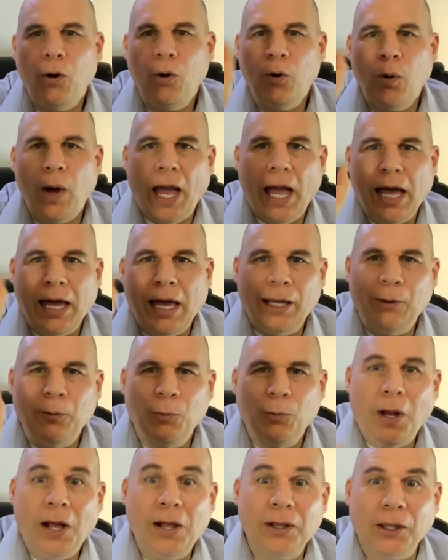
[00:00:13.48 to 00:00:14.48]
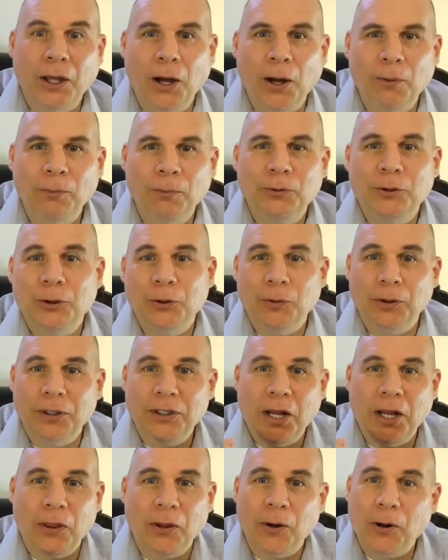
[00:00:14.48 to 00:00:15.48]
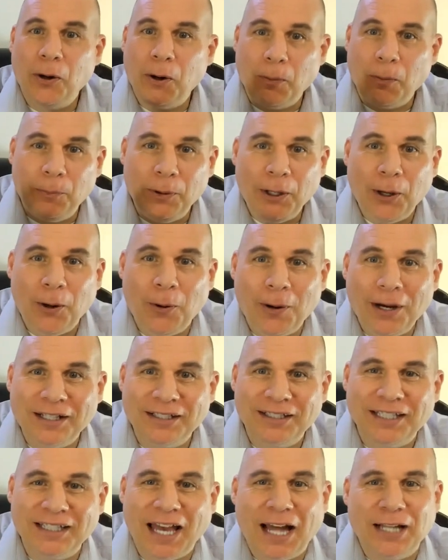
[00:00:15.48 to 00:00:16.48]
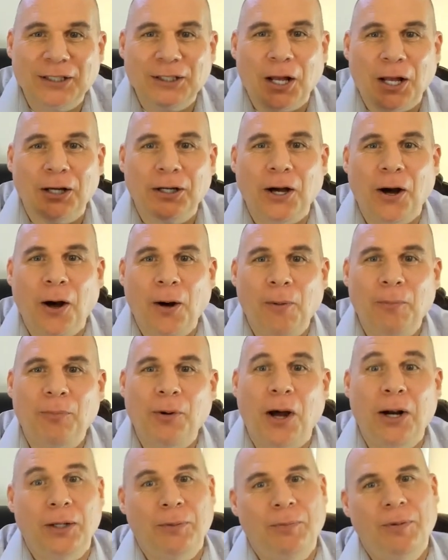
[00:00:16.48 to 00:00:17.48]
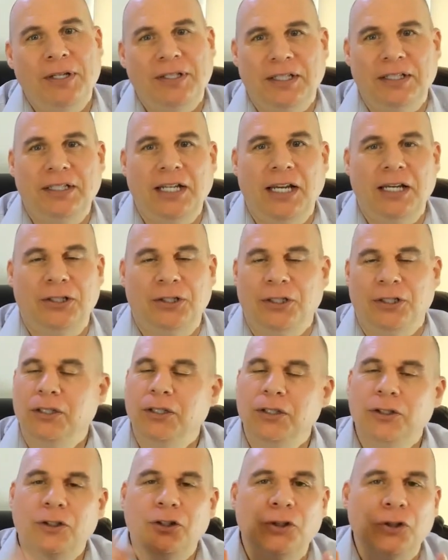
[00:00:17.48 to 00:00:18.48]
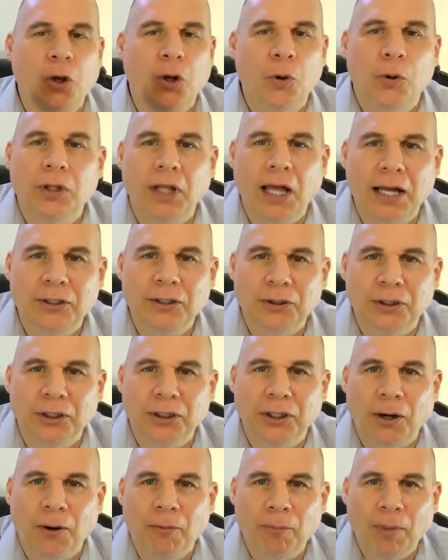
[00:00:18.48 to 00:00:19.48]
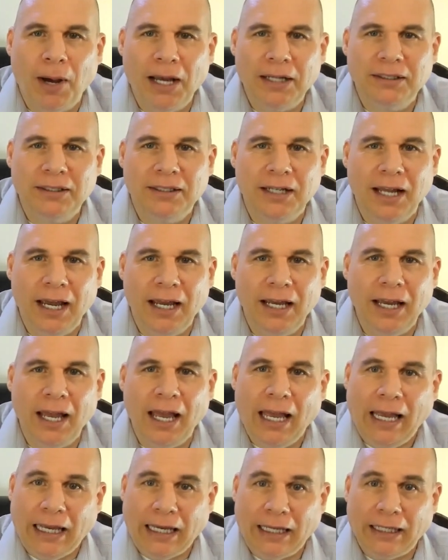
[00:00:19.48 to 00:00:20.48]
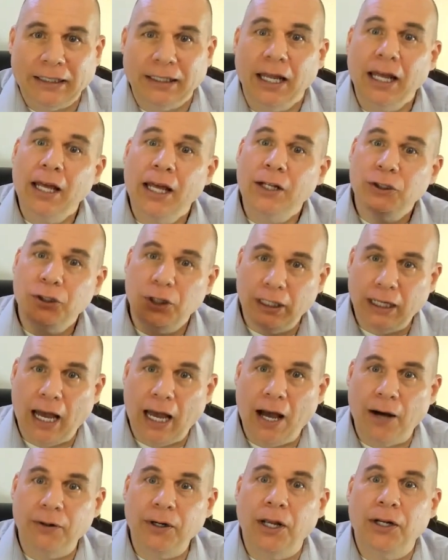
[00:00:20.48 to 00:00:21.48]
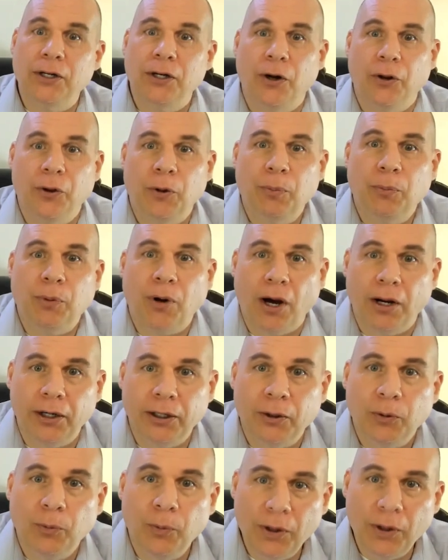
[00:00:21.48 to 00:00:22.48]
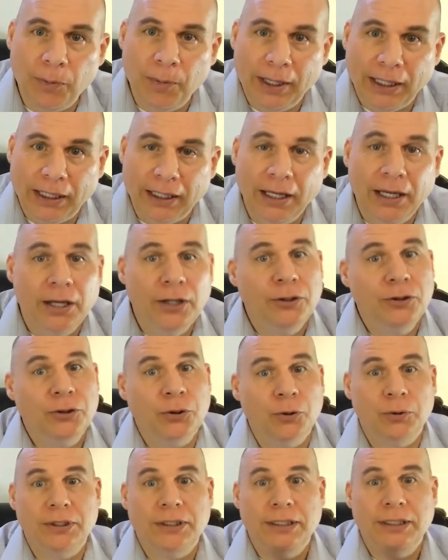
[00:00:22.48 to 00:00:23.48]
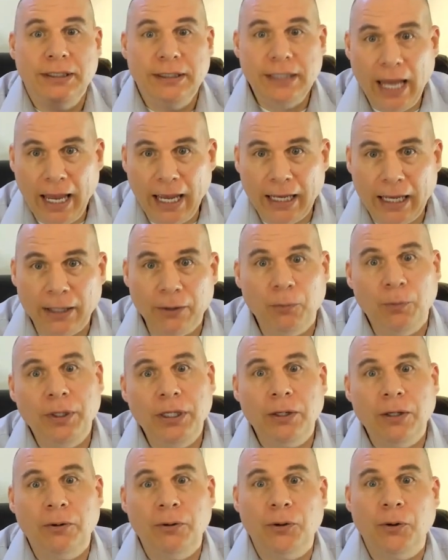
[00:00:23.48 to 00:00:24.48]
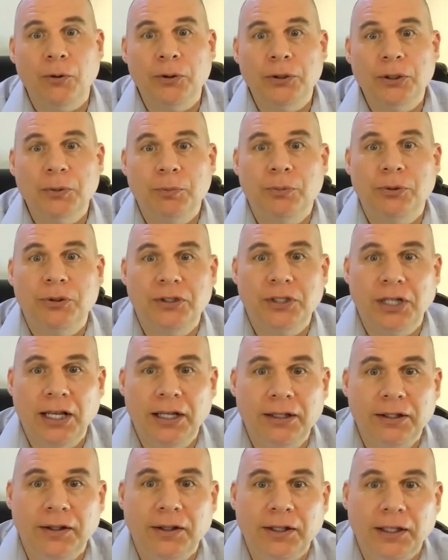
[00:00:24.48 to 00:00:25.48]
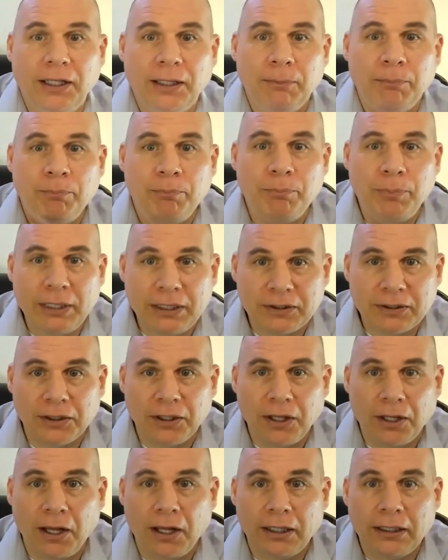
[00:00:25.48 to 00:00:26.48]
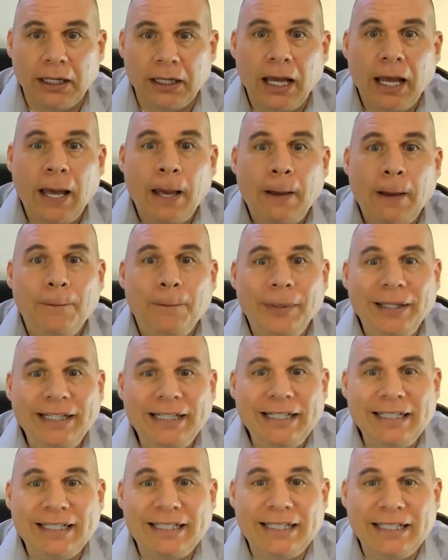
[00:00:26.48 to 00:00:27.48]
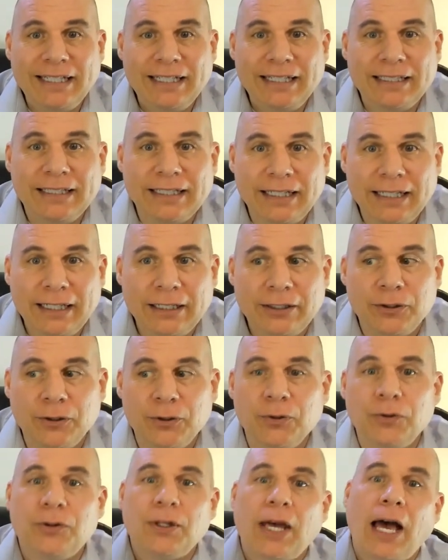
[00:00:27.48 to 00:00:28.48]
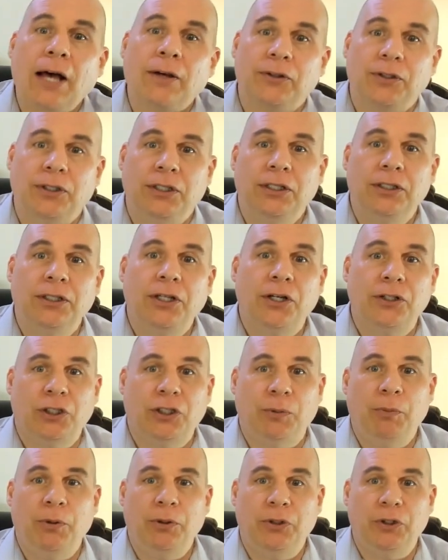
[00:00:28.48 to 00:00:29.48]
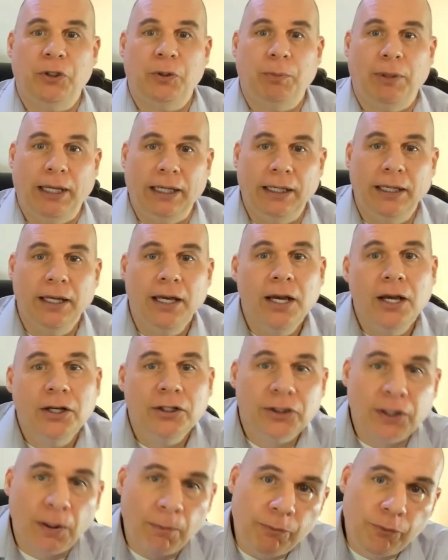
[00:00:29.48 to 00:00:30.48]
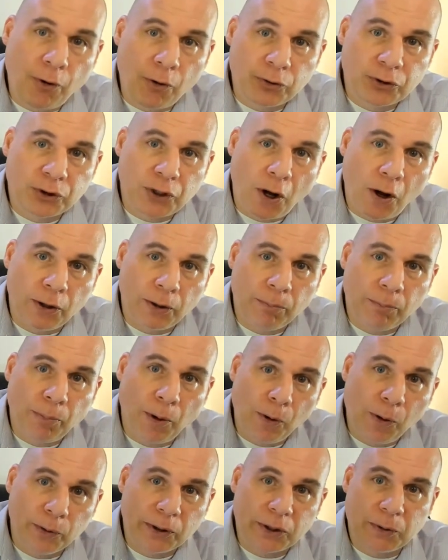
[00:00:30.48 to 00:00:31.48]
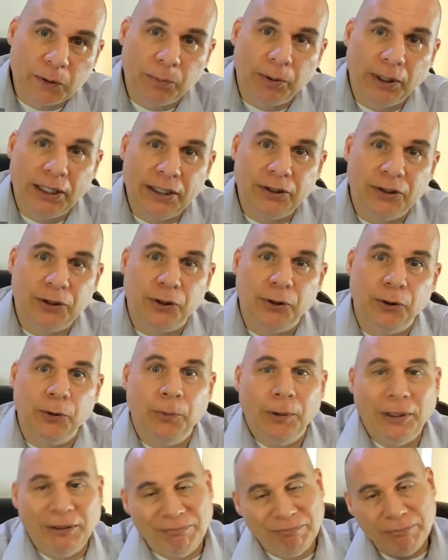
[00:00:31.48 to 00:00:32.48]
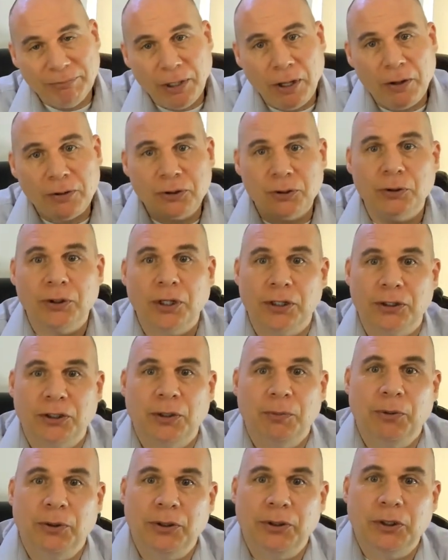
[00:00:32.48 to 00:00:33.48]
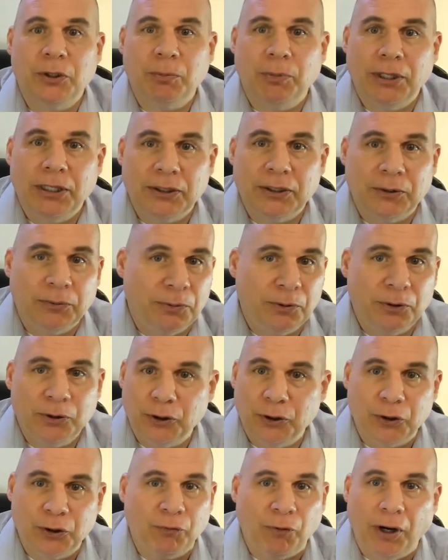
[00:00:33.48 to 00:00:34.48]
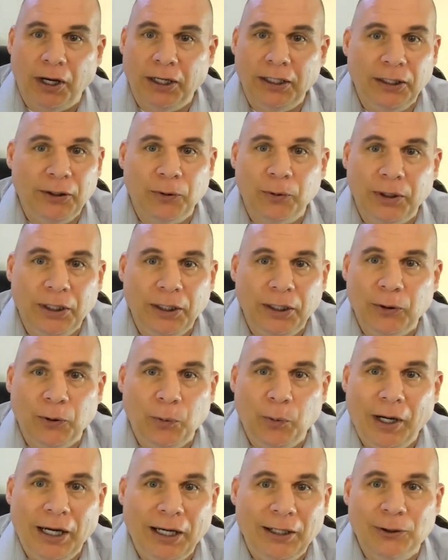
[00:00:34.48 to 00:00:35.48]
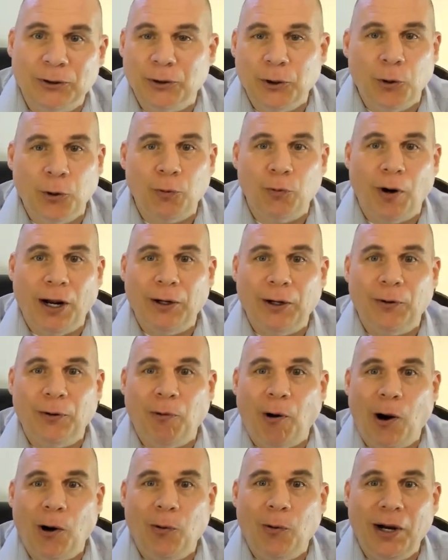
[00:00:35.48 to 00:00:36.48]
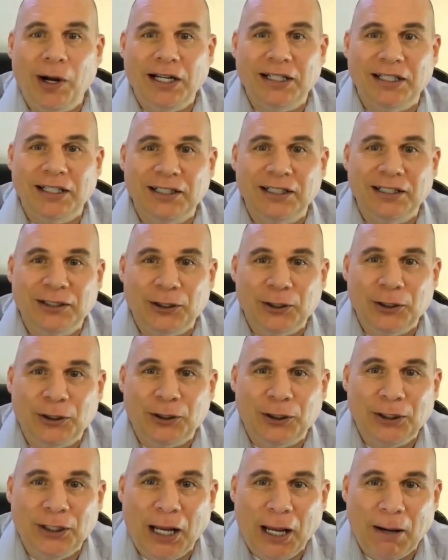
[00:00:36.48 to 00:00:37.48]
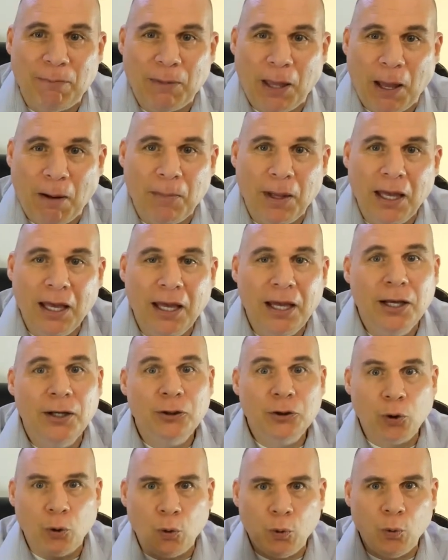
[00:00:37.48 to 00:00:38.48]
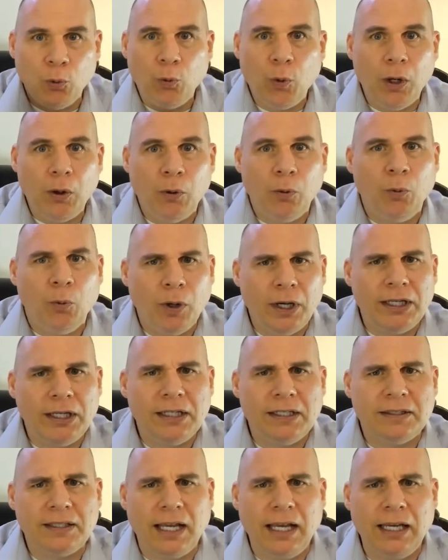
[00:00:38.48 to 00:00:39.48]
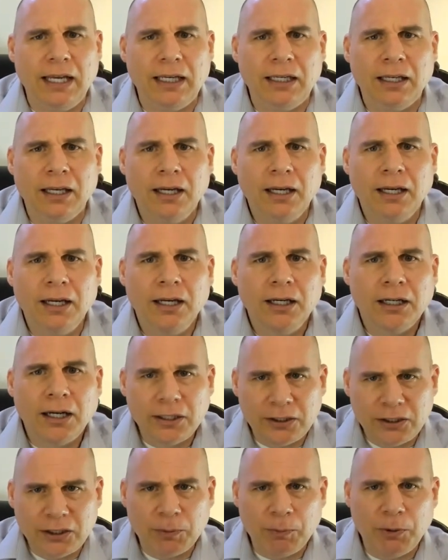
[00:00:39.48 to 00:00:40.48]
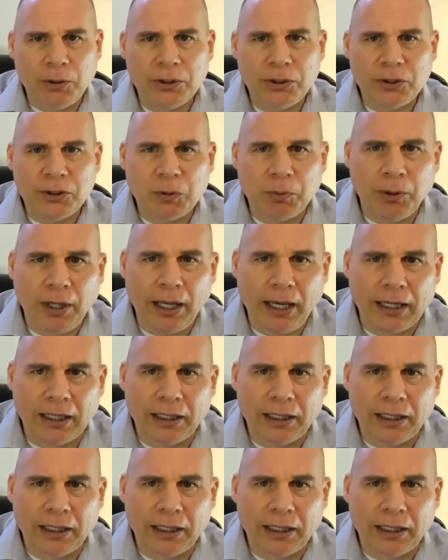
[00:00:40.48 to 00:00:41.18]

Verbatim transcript: and welcome to another POScatch.com product presentation. So glad you can come by today and check out another product with me. So today we are going to present the Bixolon BCD 2000 customer display. Some folks call them pole displays too, but also customer displays is just fine. Either either way, there's no right or wrong way to, to, to name them. So what what is a customer display?